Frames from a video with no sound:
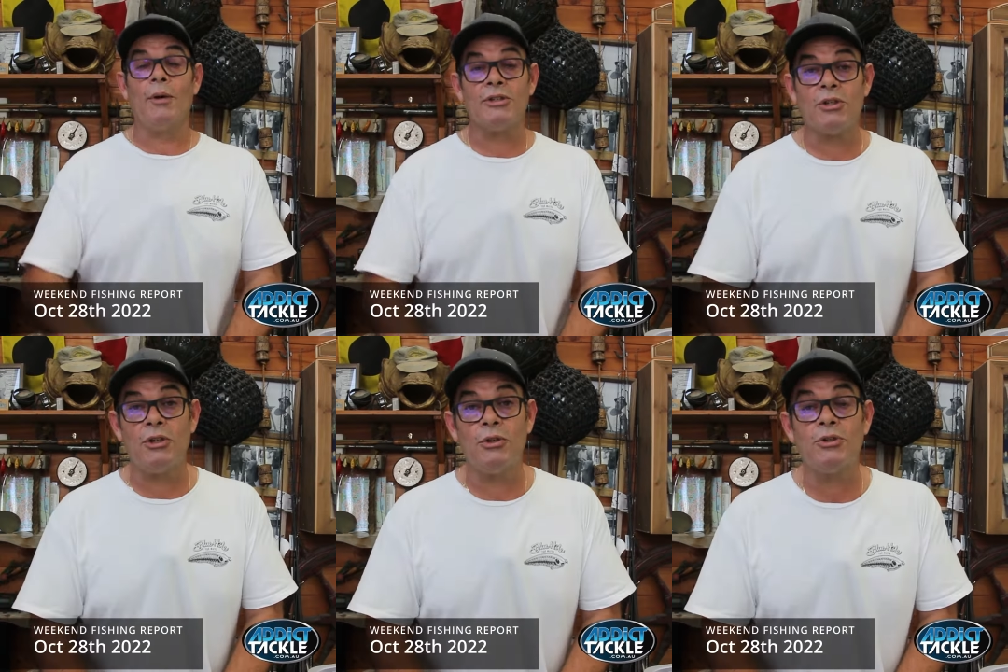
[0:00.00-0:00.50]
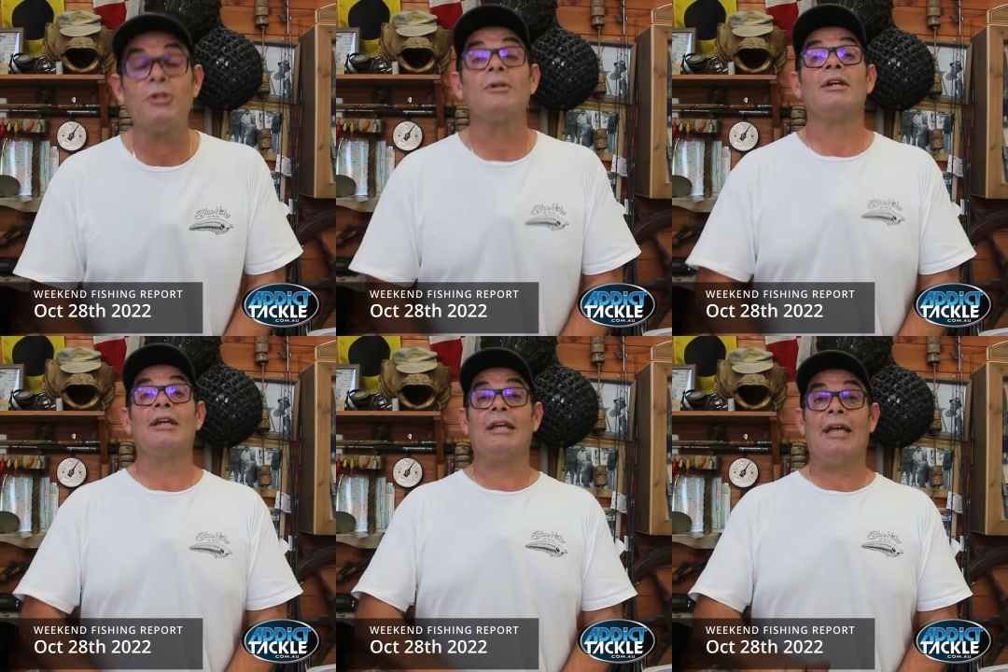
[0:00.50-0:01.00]
excuse,
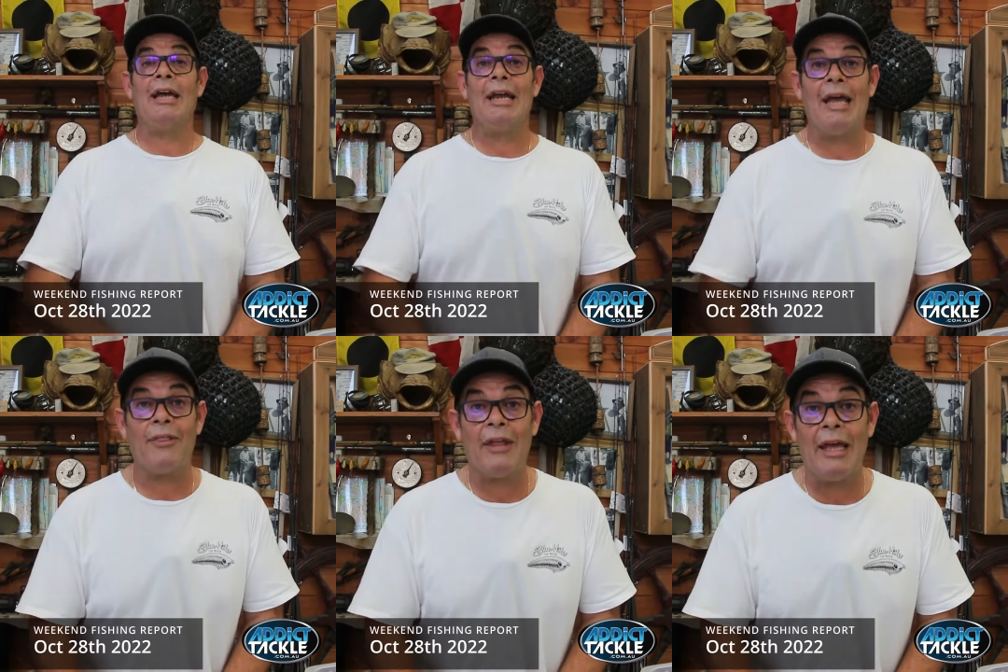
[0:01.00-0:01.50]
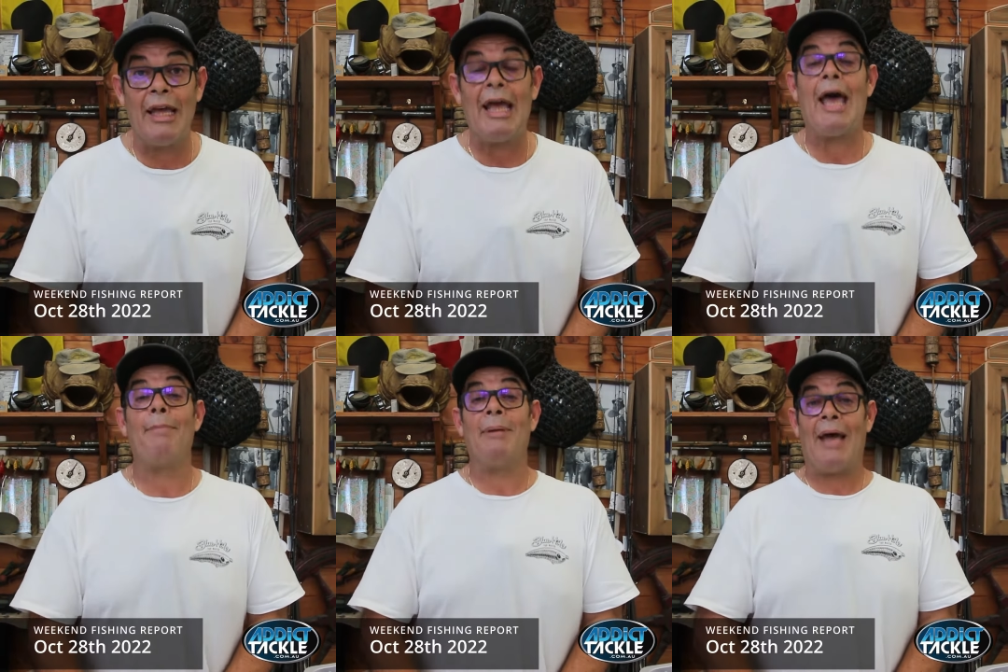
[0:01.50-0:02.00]
get out there,
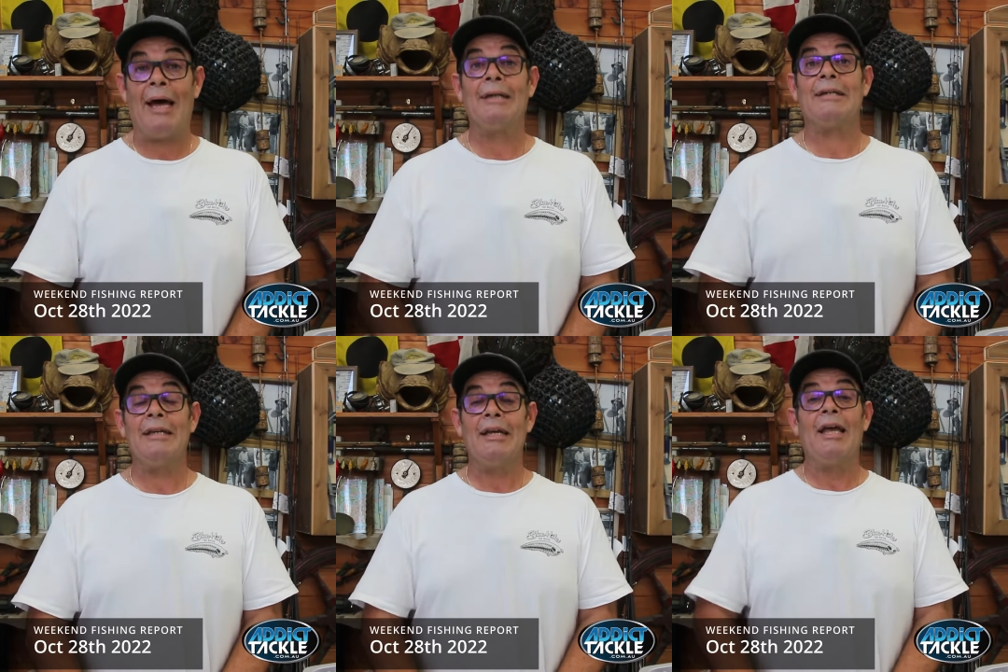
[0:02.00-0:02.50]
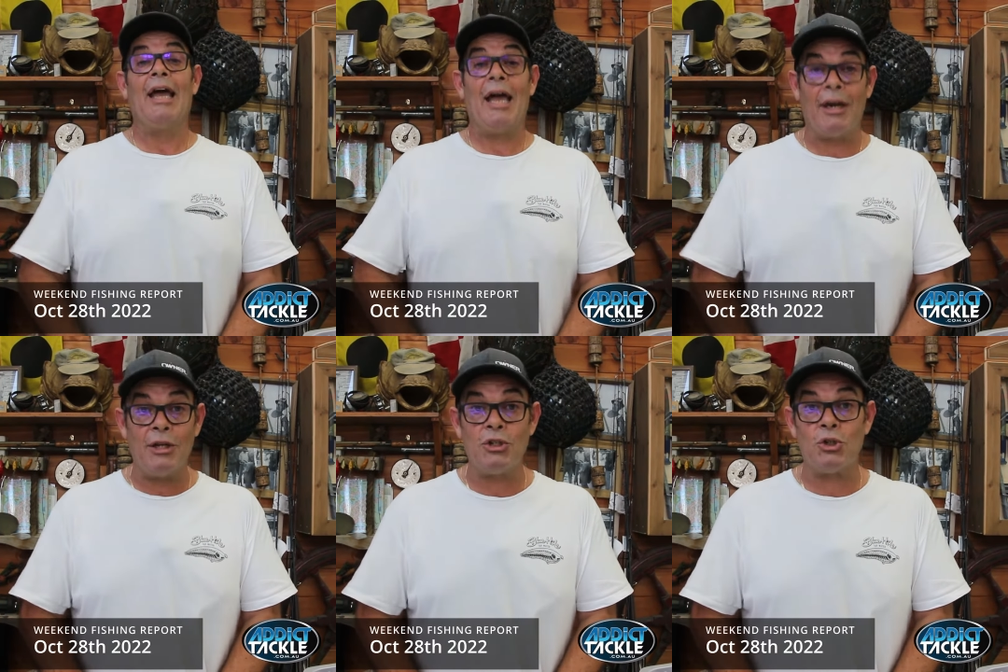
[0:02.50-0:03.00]
happy hunting
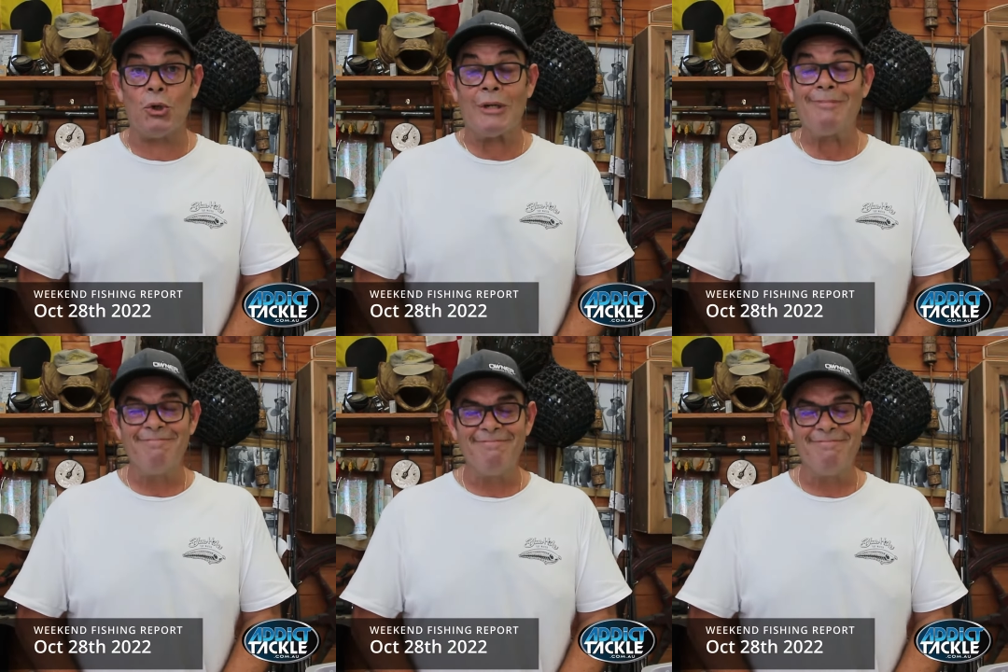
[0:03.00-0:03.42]
and enjoy.